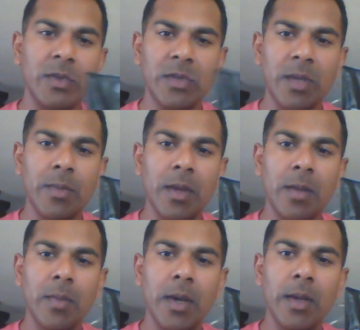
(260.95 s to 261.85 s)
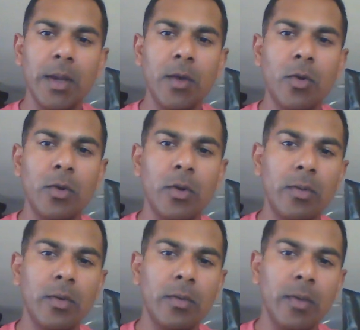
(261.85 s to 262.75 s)
keep that in mind. I
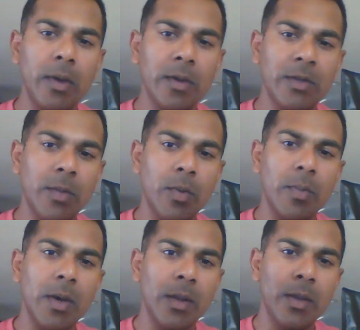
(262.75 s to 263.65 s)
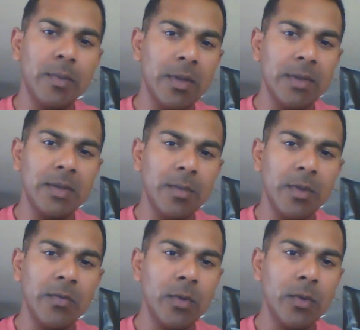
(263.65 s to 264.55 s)
ordered a separate bottle, but they sent me
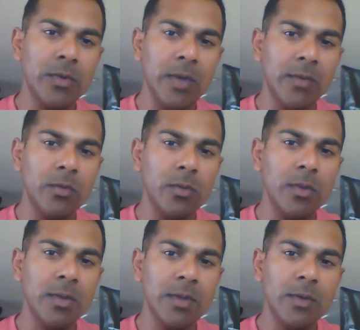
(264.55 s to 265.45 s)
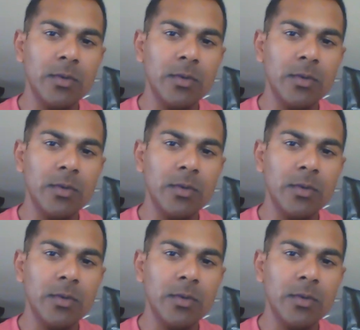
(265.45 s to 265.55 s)
a free one, so I have two of these now.